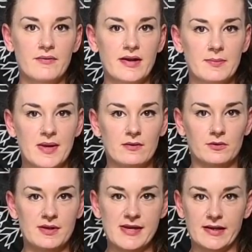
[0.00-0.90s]
I recommend
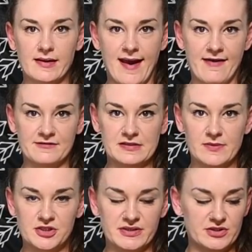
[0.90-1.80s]
only making half as
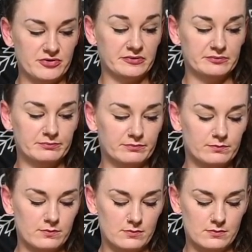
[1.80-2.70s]
much as your
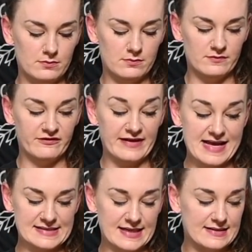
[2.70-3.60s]

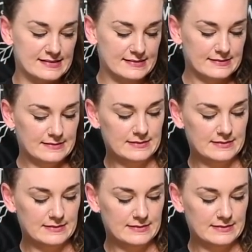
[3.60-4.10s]
flask is.